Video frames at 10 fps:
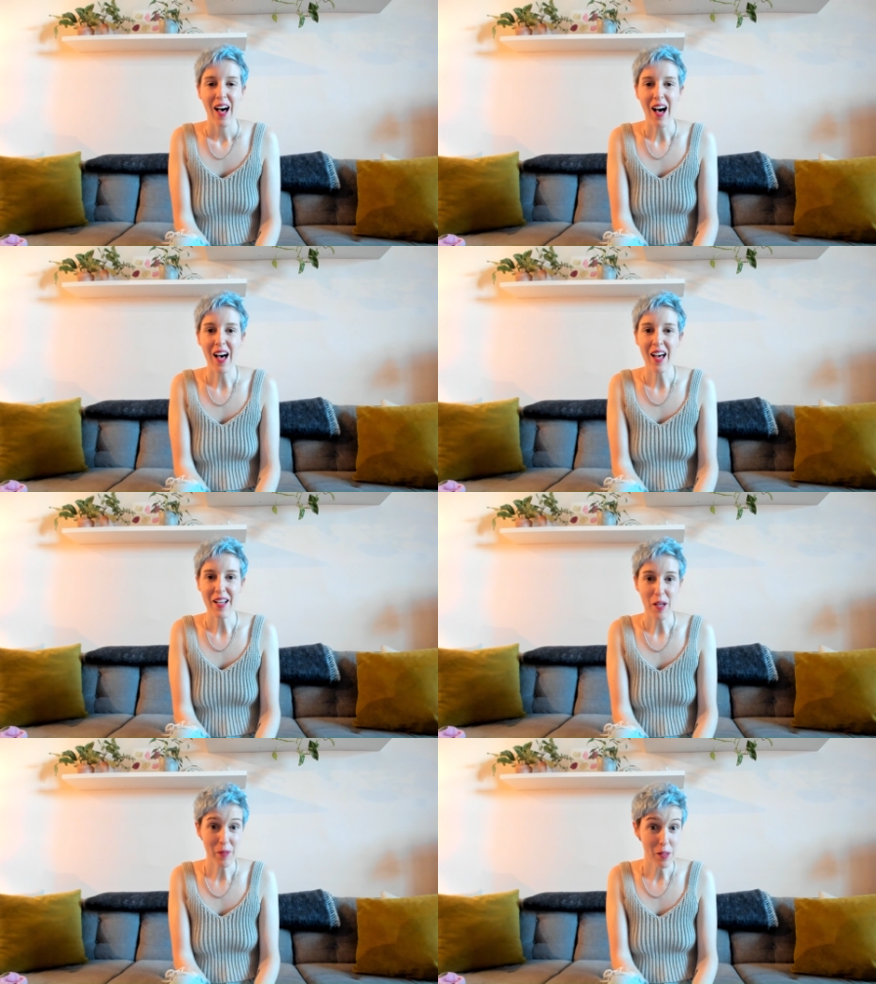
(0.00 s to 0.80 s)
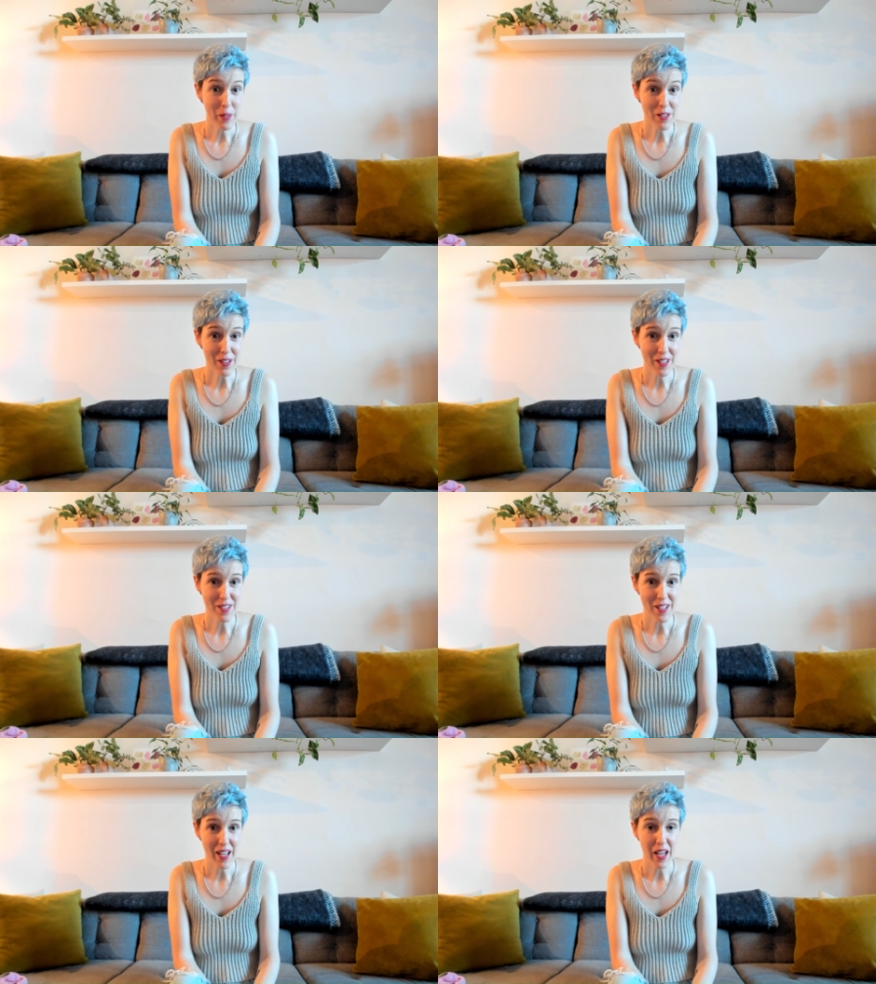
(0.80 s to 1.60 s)
I am going to be talking
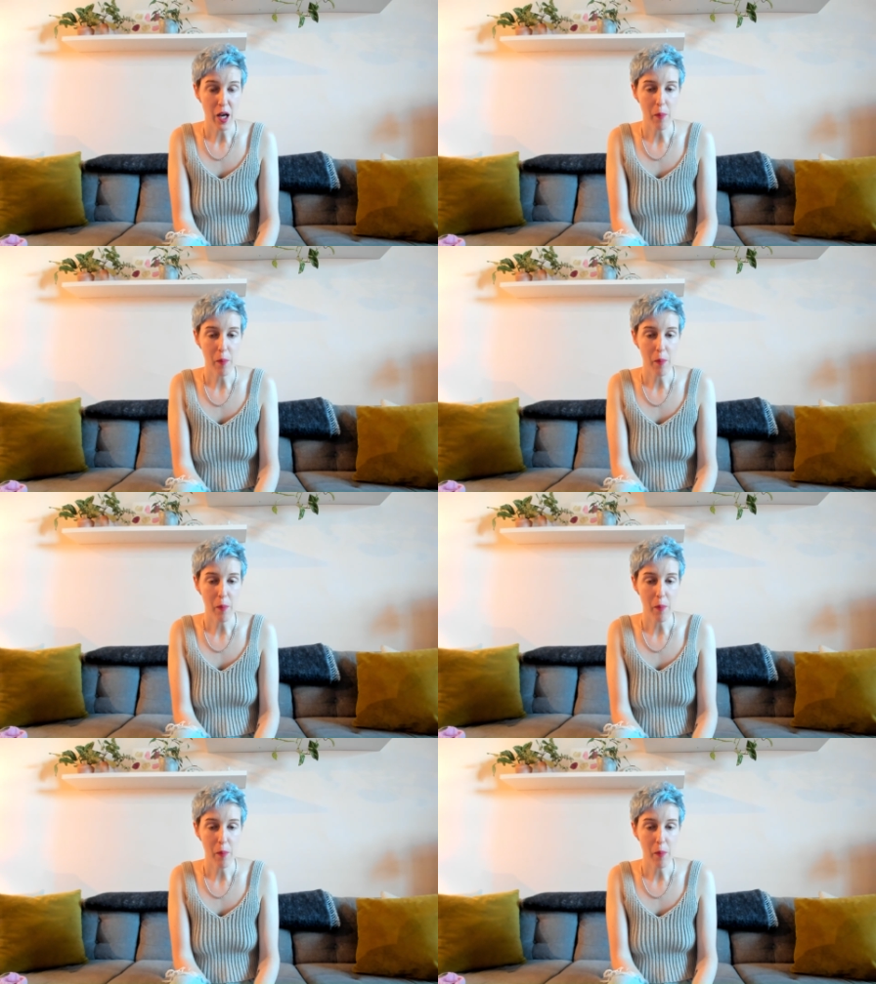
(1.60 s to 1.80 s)
today